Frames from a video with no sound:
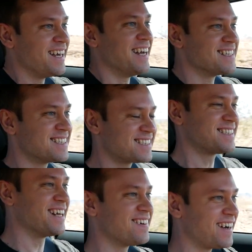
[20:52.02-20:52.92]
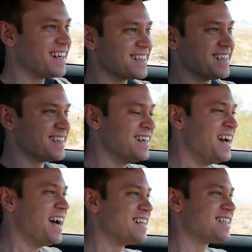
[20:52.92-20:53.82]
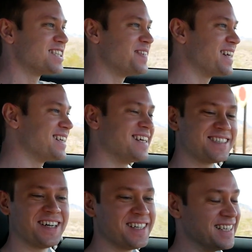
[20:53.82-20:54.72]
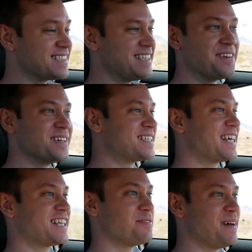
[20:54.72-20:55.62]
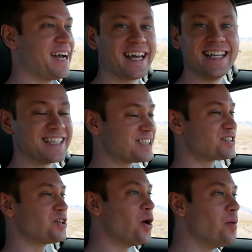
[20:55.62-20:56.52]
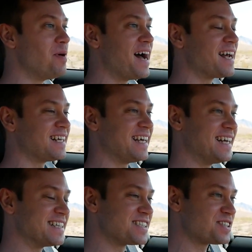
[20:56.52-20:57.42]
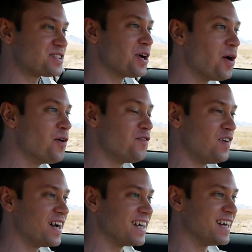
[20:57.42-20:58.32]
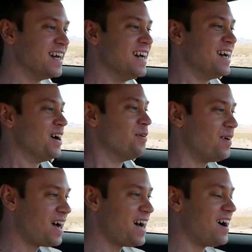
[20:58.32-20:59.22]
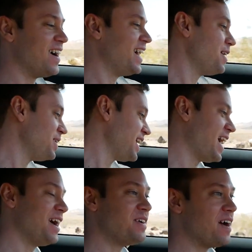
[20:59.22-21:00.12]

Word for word: yeah, just accelerating there as I was making that turn. This thing wants to kick the back end out so badly. It is so funny. Wow. And I mean, yeah, I have